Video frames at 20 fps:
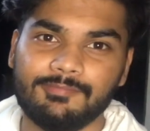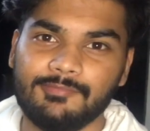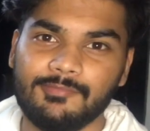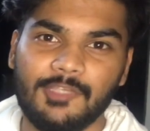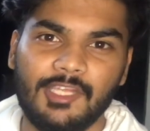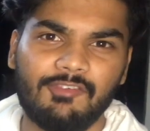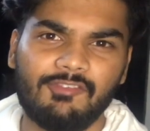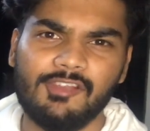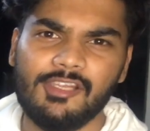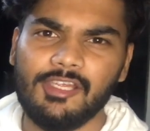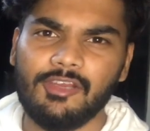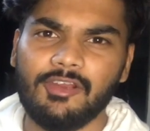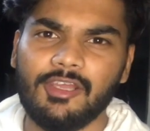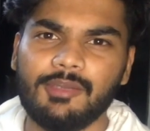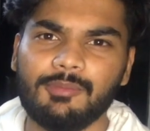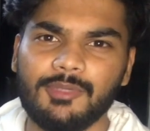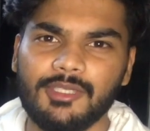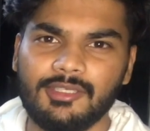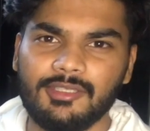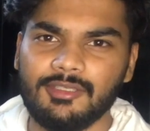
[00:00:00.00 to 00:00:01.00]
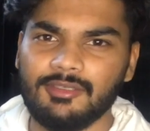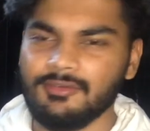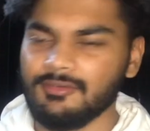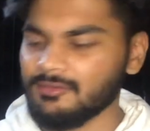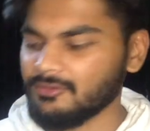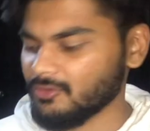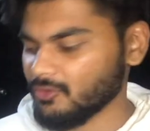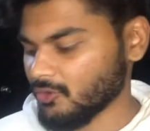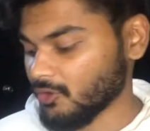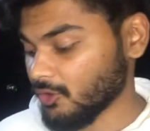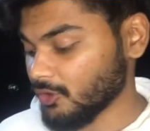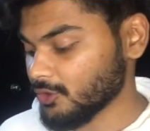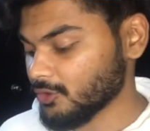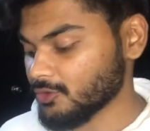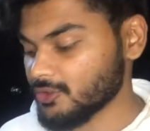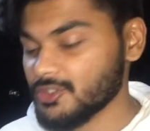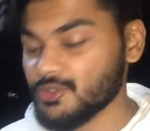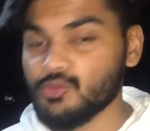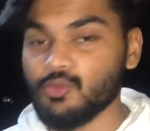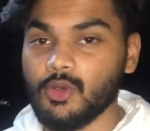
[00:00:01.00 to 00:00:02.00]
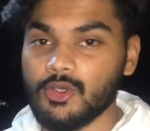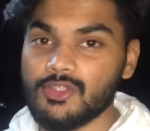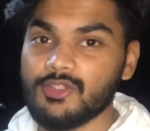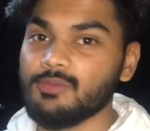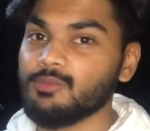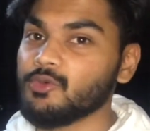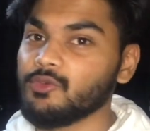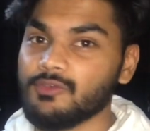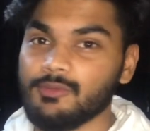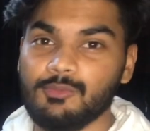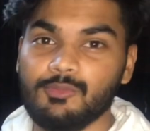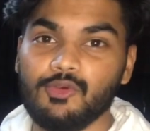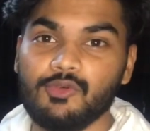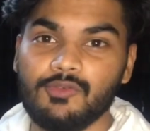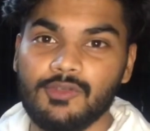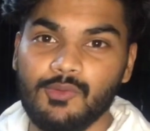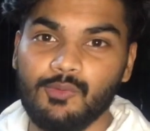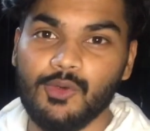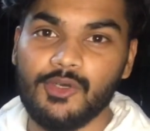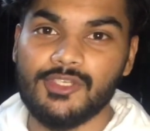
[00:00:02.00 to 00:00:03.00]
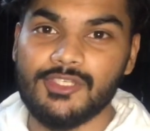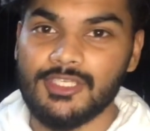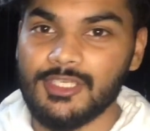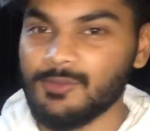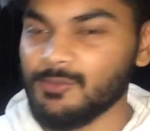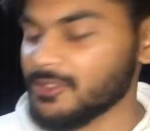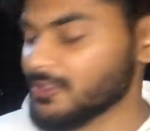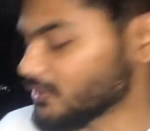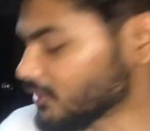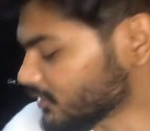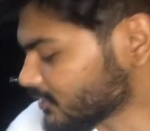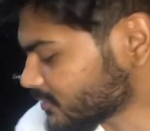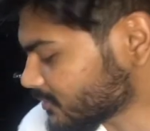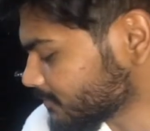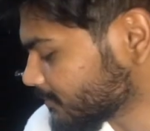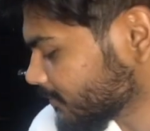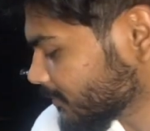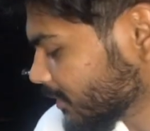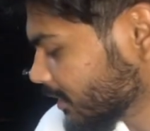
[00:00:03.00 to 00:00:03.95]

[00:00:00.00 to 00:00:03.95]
Definitely recommend it. Or you could just watch the movie. Movie was equally awesome.